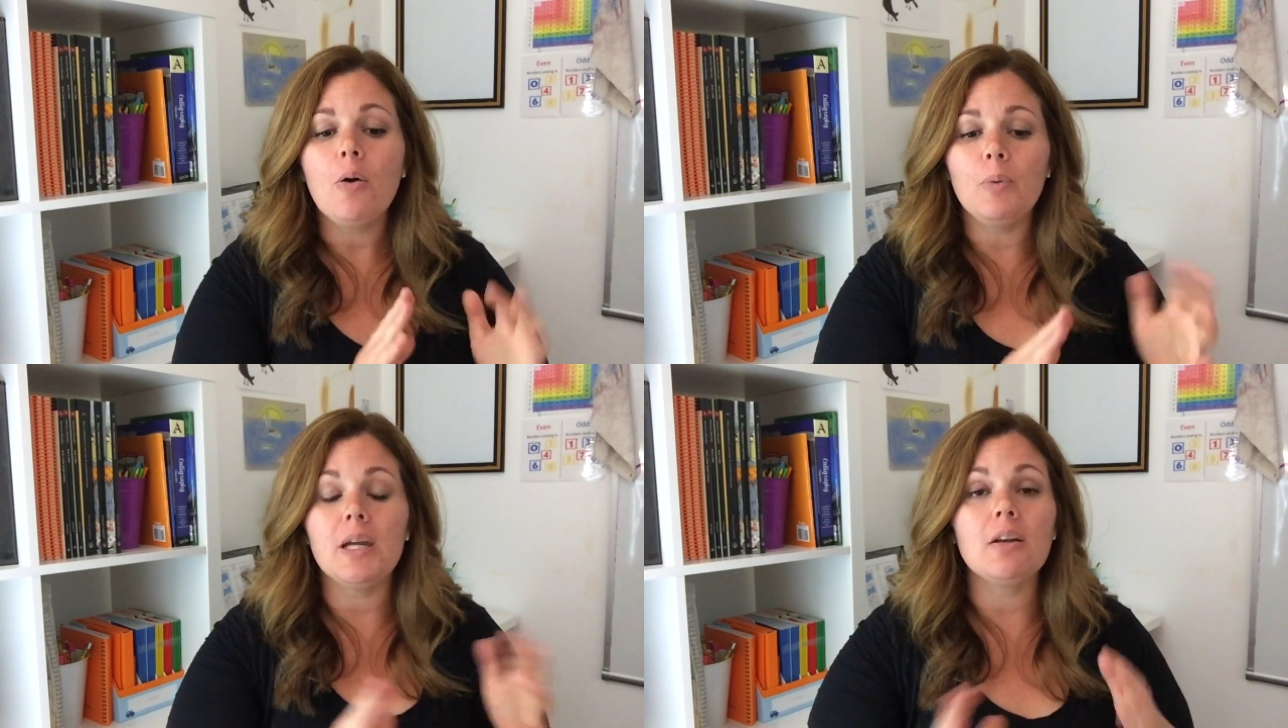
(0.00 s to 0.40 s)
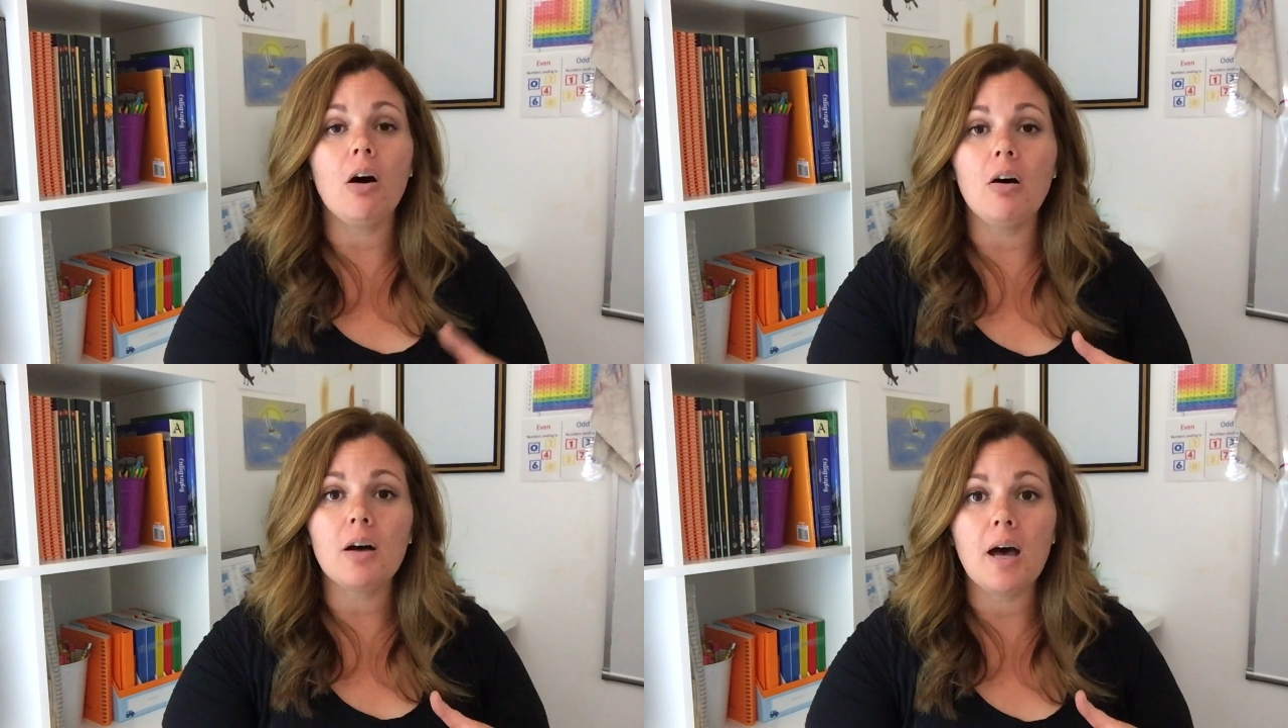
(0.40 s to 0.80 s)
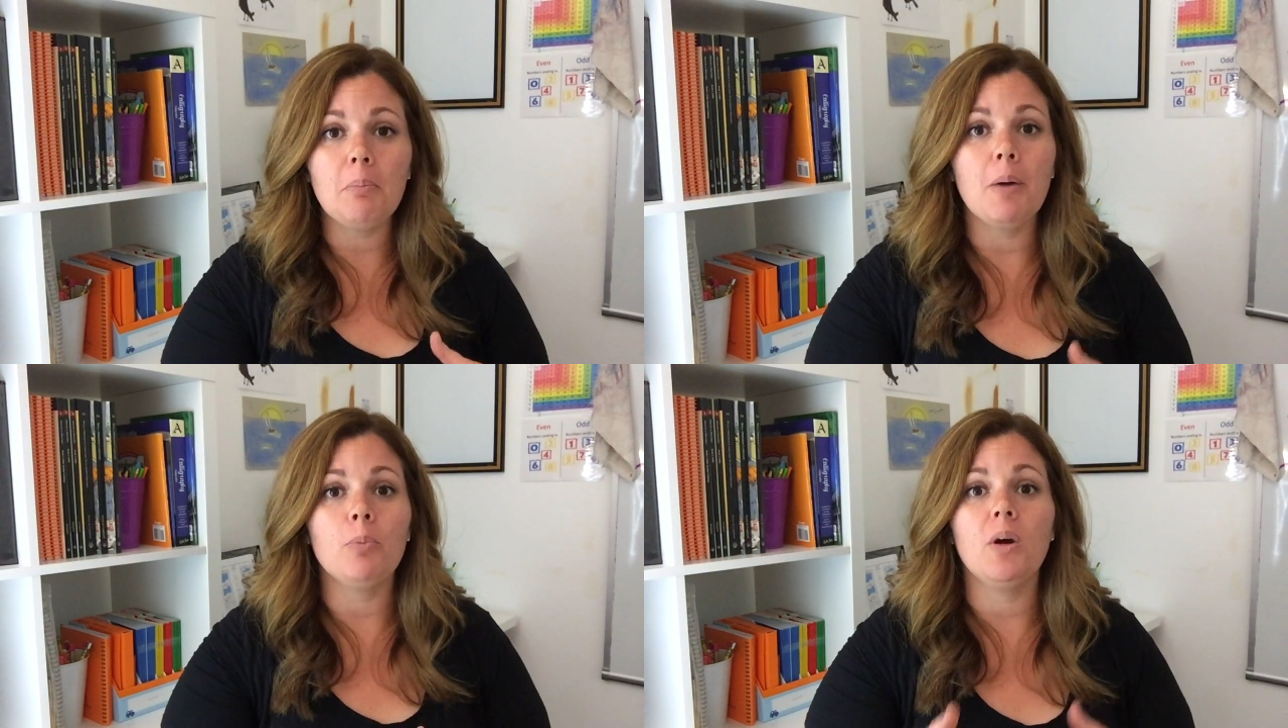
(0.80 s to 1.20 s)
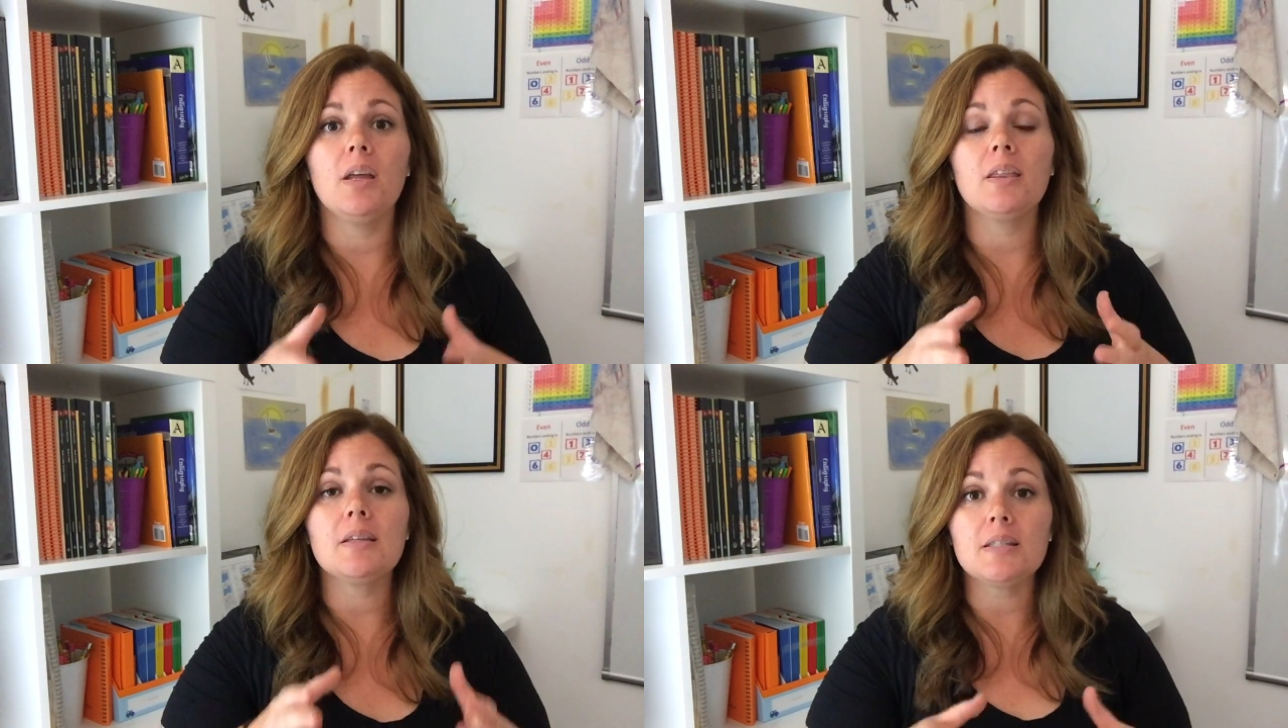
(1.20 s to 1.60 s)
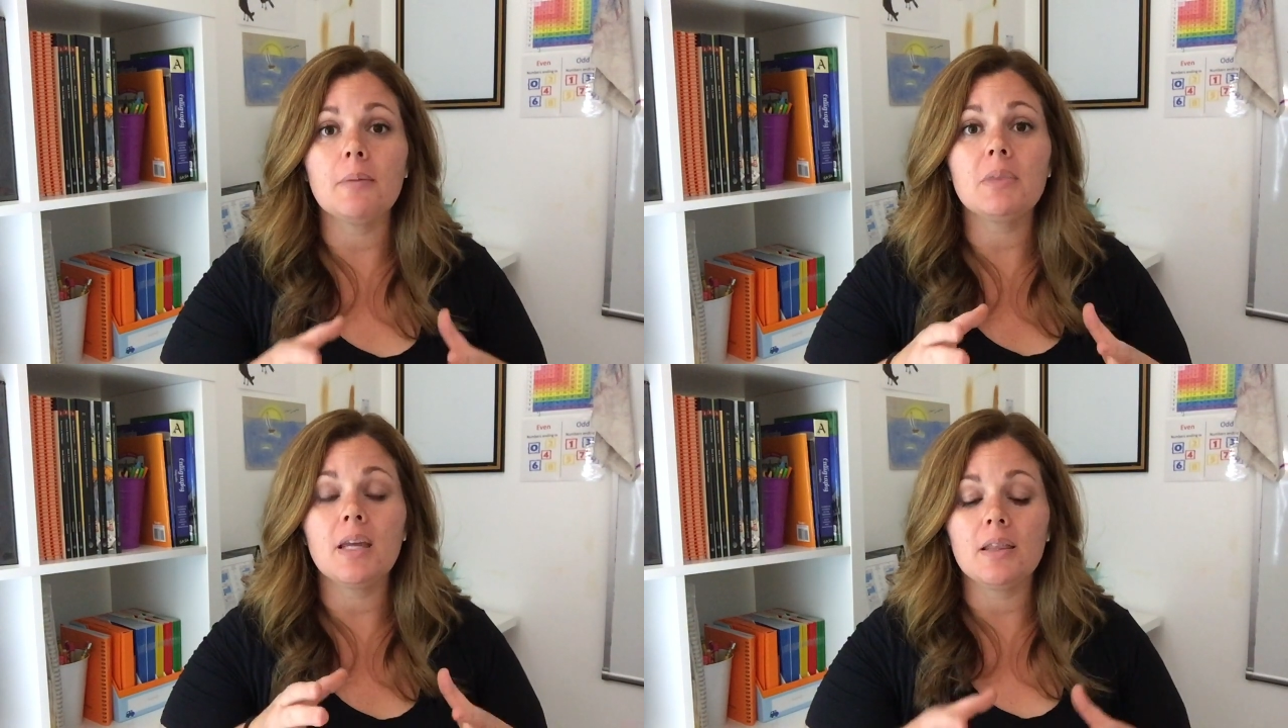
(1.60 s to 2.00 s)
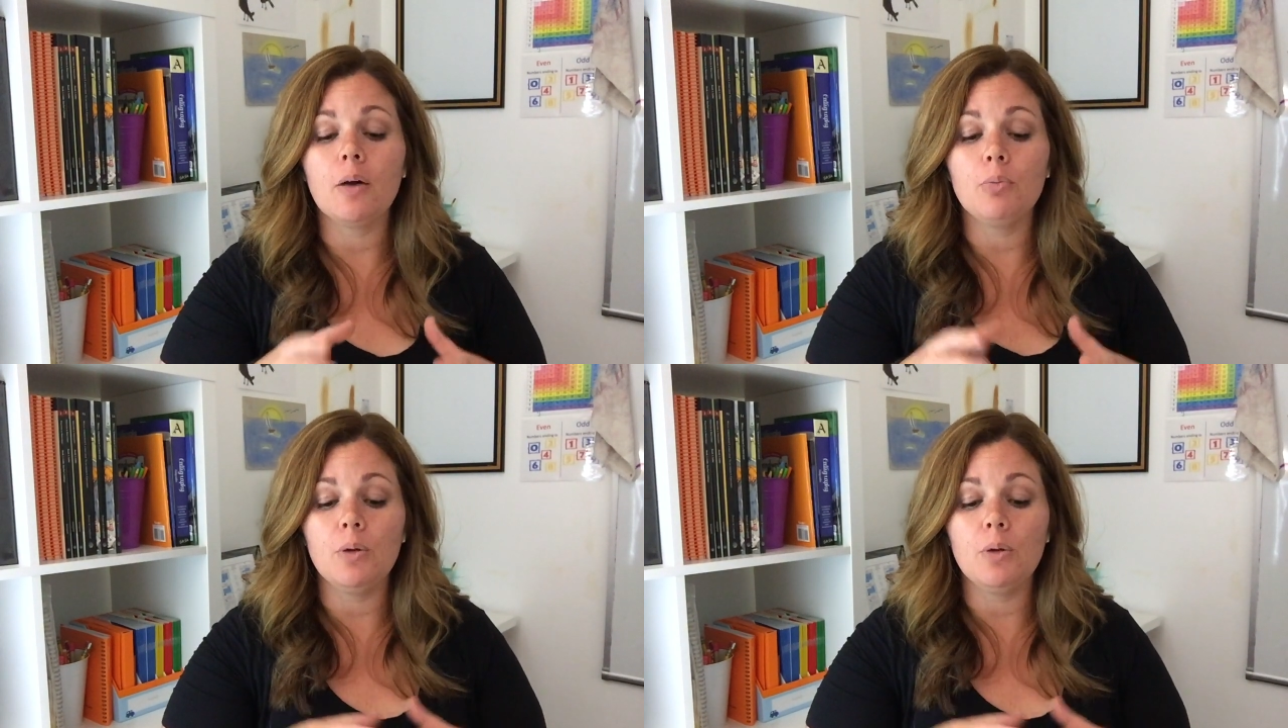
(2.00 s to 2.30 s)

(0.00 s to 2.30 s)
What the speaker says: we can all come up with something that